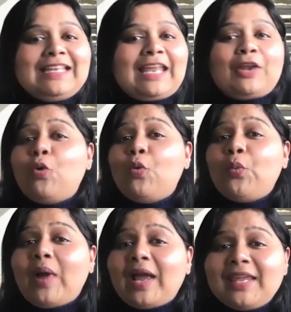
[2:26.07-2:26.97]
It can go
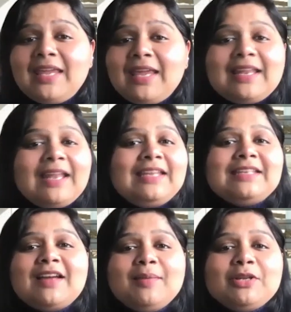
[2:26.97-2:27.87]
wacky at any
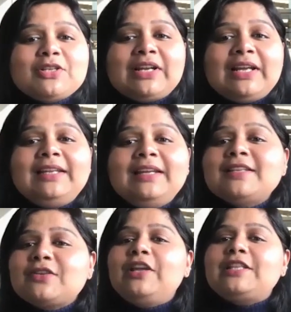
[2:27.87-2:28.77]
time in Australia.
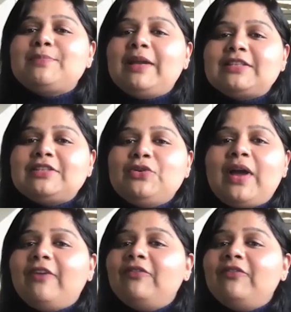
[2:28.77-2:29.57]
So it's better you have